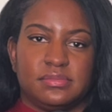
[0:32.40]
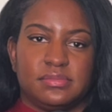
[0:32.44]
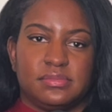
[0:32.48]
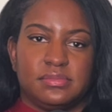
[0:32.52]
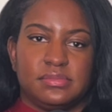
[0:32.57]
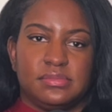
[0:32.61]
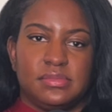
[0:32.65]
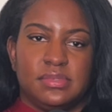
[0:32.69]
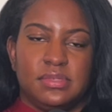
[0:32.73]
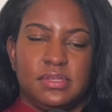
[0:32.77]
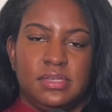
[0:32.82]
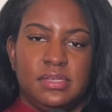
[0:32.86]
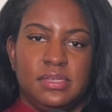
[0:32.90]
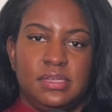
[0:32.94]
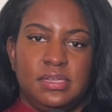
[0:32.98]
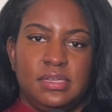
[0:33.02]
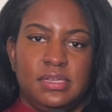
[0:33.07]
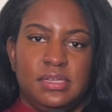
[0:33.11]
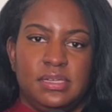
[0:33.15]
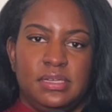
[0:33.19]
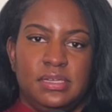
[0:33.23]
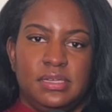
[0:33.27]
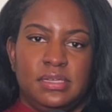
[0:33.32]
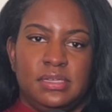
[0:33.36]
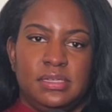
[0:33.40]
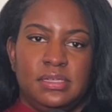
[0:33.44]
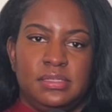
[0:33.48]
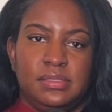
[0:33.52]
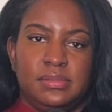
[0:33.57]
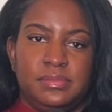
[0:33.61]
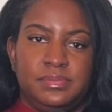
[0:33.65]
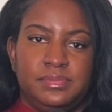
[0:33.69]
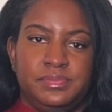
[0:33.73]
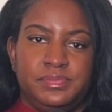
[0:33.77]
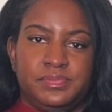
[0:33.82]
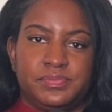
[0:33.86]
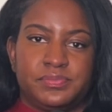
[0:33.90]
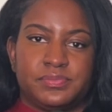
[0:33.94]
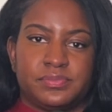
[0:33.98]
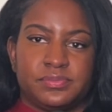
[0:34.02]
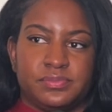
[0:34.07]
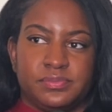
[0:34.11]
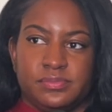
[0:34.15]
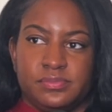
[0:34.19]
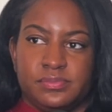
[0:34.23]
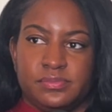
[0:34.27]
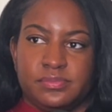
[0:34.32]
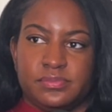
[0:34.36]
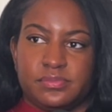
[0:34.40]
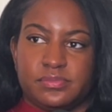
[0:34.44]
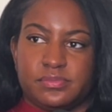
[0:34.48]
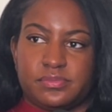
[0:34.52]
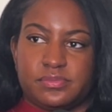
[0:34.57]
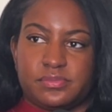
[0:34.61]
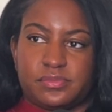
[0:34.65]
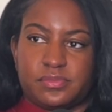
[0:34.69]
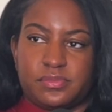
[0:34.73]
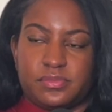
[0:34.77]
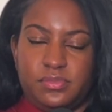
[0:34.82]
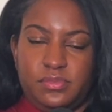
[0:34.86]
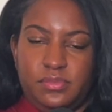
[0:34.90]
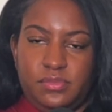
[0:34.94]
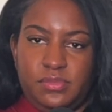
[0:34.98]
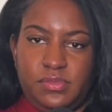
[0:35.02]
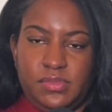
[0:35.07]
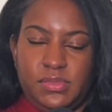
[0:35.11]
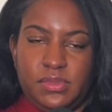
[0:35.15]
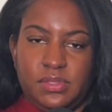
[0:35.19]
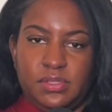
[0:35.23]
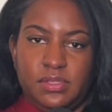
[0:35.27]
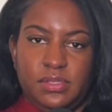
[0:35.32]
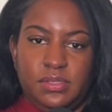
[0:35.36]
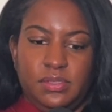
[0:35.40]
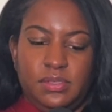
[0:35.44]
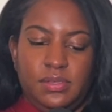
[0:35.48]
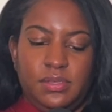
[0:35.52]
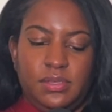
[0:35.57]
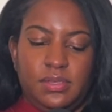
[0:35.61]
(not speaking)